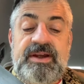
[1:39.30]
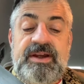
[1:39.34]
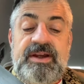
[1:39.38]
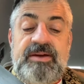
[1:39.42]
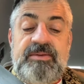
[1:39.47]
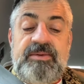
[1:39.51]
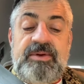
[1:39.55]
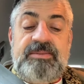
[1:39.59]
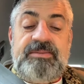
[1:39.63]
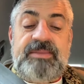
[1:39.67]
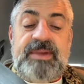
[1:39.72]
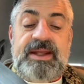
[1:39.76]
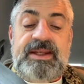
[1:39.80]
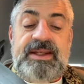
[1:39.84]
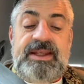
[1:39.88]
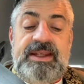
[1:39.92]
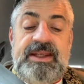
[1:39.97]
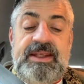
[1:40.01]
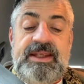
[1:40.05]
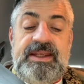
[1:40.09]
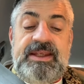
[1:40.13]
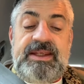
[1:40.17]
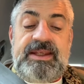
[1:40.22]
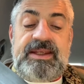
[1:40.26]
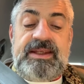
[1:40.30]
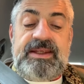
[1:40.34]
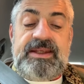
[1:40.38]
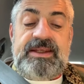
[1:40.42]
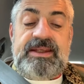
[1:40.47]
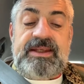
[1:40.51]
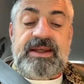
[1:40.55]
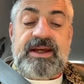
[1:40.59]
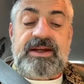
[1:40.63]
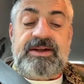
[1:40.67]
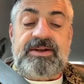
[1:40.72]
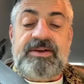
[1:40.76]
Many
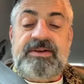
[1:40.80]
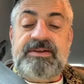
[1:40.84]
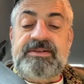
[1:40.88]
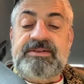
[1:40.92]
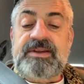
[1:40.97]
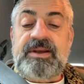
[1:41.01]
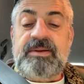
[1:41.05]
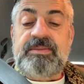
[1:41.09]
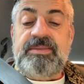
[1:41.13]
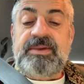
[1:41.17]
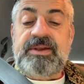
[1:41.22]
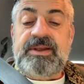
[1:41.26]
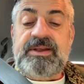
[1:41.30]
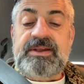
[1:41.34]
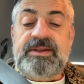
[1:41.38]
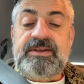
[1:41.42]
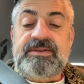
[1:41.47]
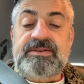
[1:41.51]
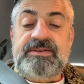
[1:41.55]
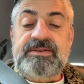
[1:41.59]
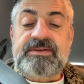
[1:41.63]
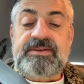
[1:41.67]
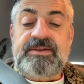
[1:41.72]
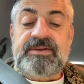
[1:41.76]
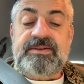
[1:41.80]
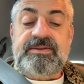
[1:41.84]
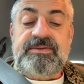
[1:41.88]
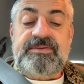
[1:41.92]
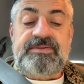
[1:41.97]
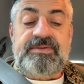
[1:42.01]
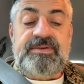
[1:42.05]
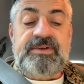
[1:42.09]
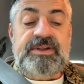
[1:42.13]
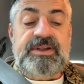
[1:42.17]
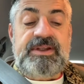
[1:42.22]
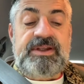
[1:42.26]
younger siblings,
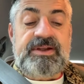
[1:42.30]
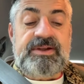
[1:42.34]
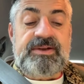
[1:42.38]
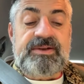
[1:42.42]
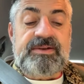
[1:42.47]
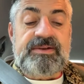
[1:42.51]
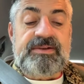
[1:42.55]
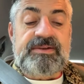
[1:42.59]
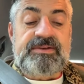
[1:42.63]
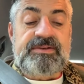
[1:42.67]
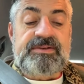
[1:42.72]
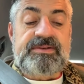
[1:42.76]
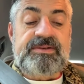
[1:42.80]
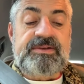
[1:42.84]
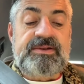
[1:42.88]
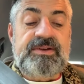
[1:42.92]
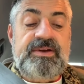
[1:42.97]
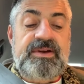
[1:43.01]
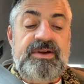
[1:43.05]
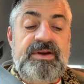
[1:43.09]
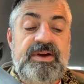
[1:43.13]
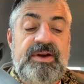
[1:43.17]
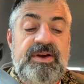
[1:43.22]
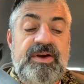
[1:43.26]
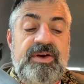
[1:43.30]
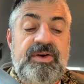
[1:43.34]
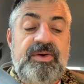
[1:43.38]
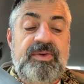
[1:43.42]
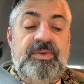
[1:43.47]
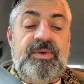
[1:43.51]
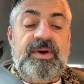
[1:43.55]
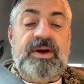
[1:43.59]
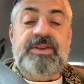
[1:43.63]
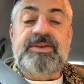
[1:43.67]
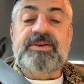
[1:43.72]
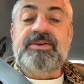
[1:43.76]
for years,
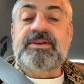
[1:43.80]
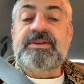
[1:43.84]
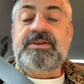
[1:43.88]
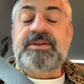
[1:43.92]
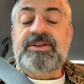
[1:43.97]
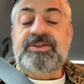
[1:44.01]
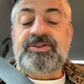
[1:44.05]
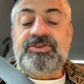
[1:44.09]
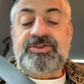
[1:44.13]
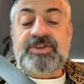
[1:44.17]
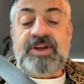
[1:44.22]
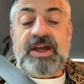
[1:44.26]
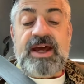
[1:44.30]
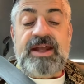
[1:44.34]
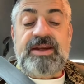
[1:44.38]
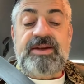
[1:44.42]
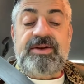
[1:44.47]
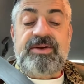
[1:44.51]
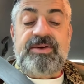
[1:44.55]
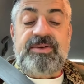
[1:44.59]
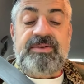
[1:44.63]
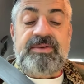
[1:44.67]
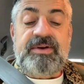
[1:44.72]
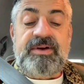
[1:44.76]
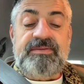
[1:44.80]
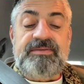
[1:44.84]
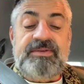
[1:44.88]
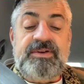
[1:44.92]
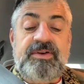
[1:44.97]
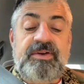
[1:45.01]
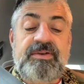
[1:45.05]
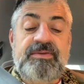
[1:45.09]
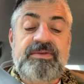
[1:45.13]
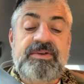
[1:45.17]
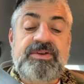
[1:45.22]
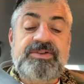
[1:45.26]
whether in the shadow of an
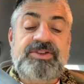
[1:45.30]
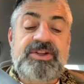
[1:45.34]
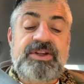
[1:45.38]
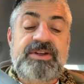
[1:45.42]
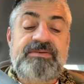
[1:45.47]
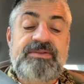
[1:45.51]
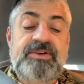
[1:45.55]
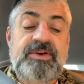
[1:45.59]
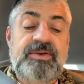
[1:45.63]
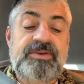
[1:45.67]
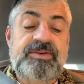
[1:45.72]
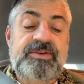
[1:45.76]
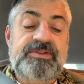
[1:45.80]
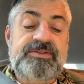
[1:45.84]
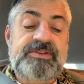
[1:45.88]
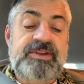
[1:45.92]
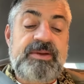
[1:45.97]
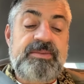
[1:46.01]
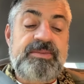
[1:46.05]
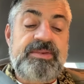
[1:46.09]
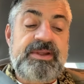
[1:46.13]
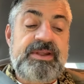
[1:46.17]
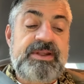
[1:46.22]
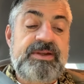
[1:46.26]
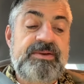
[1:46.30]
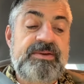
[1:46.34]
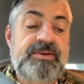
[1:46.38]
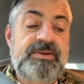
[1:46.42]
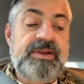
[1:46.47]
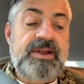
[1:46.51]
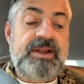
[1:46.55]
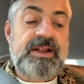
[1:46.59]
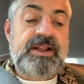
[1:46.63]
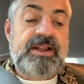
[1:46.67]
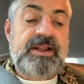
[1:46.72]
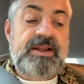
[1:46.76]
overachieving older sibling who
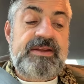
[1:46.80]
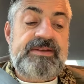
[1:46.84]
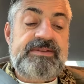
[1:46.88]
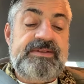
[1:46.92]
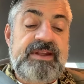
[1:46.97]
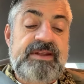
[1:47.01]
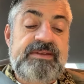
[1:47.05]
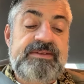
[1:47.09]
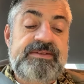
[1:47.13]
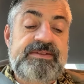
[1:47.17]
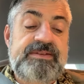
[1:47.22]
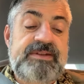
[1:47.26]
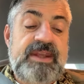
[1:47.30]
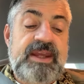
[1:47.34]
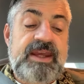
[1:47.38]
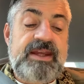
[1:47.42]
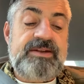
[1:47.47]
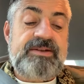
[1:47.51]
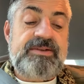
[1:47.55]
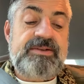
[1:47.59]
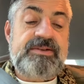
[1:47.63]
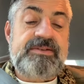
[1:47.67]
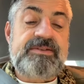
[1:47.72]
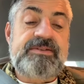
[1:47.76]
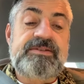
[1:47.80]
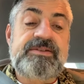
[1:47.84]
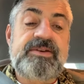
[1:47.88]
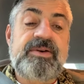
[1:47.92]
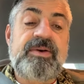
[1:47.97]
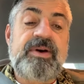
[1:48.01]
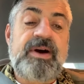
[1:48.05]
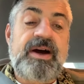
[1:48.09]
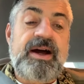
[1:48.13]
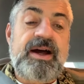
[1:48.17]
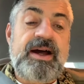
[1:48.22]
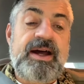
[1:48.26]
sets standards so
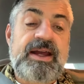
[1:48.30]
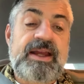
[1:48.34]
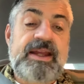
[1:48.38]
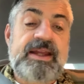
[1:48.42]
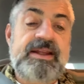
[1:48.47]
high